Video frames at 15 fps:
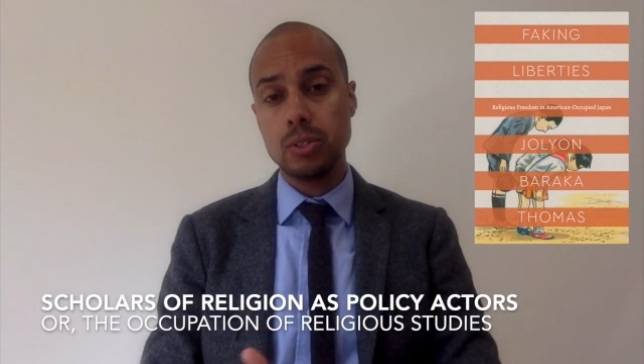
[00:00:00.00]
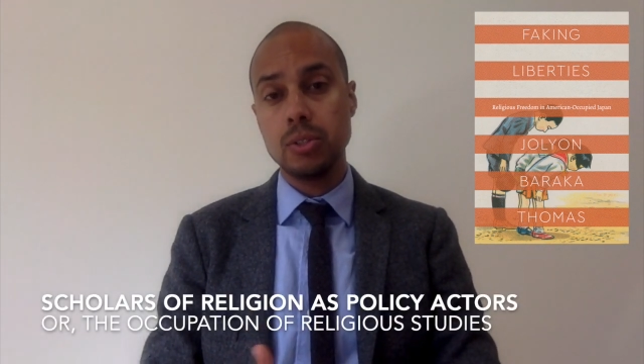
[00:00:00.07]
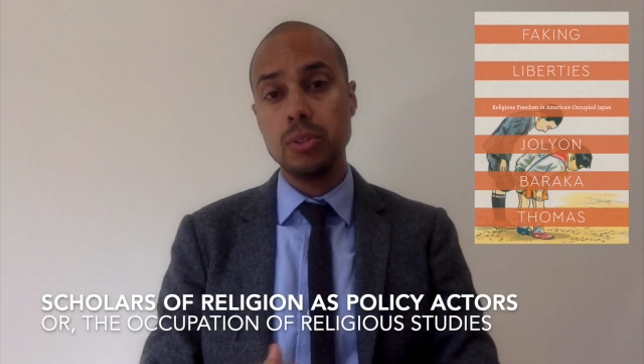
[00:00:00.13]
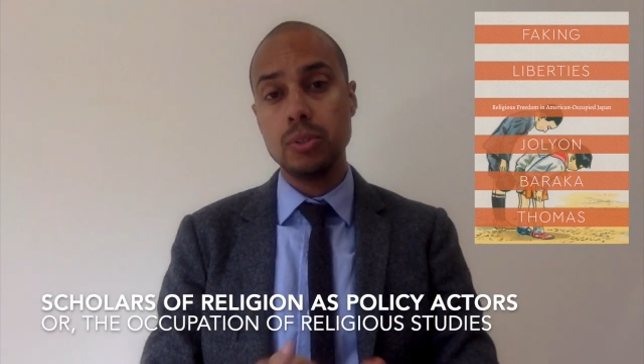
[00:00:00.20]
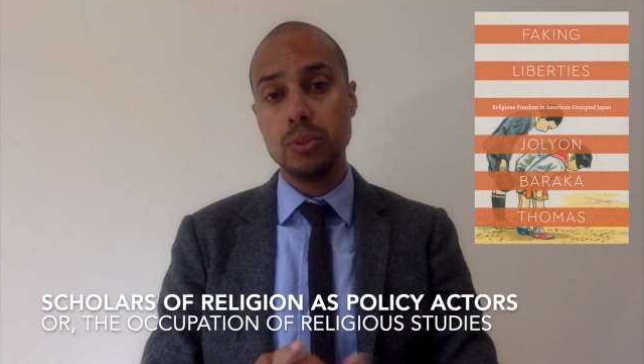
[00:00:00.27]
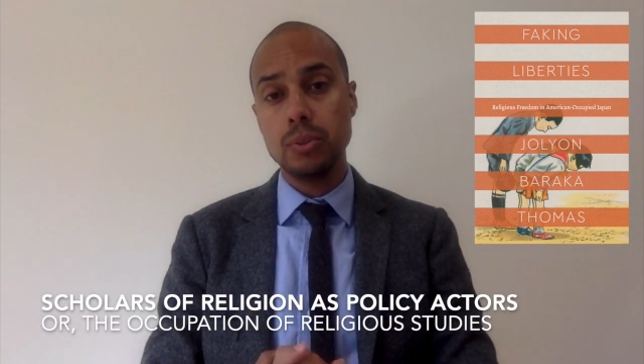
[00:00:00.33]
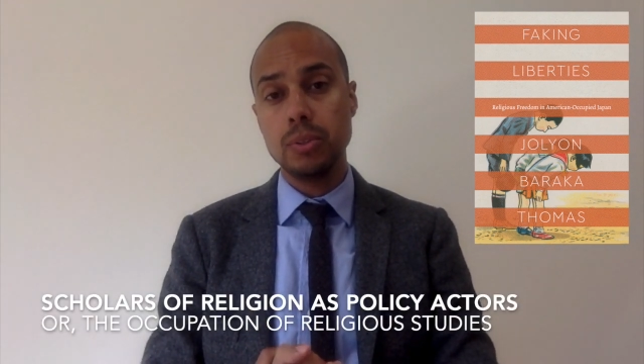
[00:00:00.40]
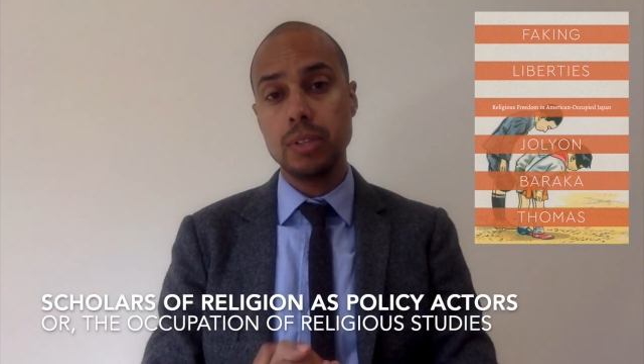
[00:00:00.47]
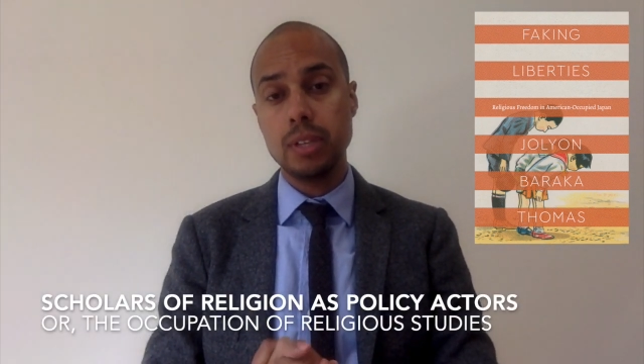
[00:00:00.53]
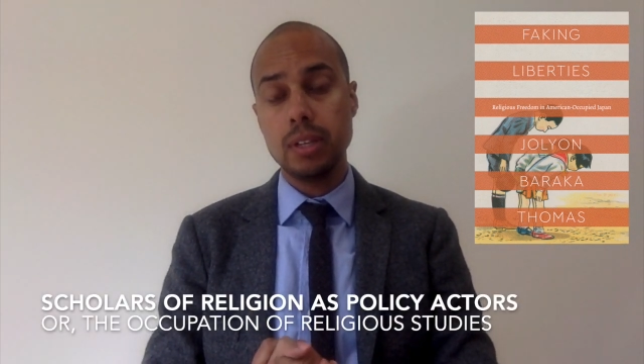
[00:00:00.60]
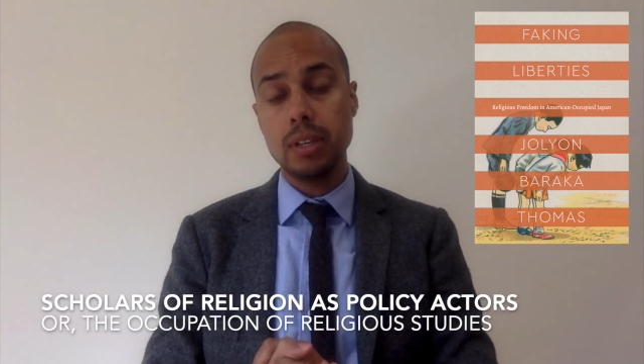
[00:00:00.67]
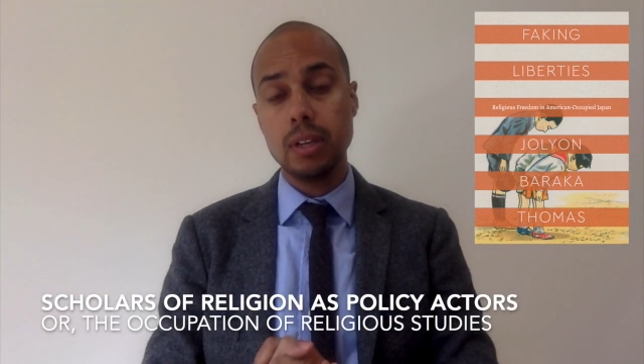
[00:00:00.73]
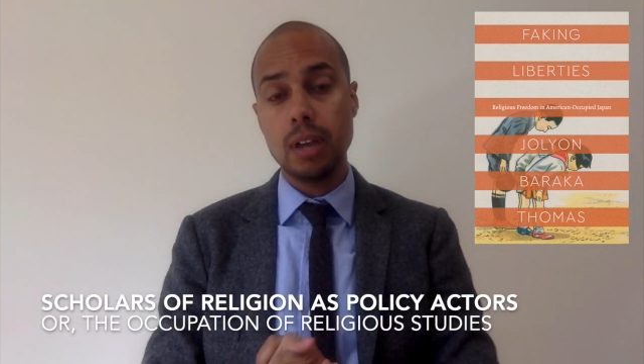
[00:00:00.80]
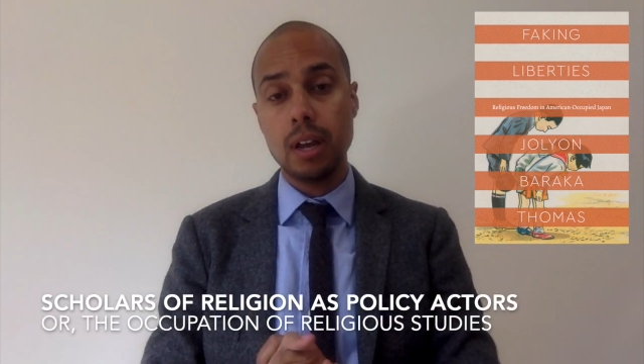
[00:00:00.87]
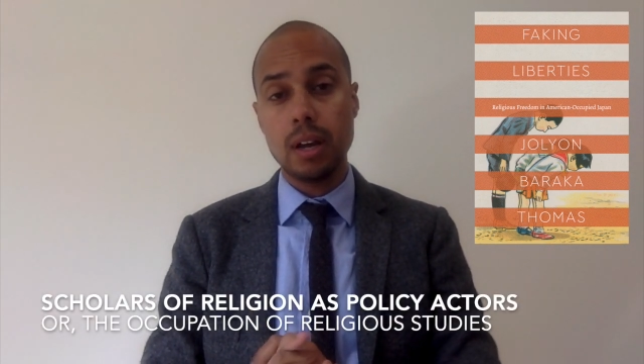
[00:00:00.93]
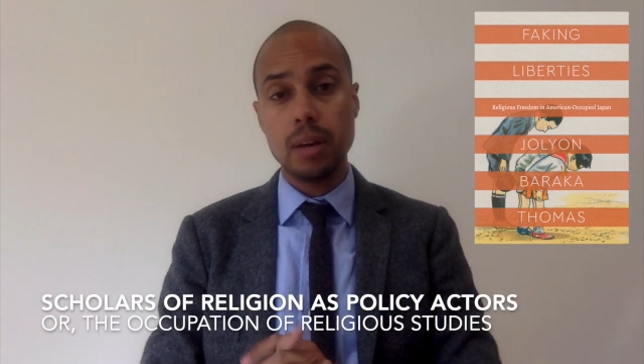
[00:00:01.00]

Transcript: to the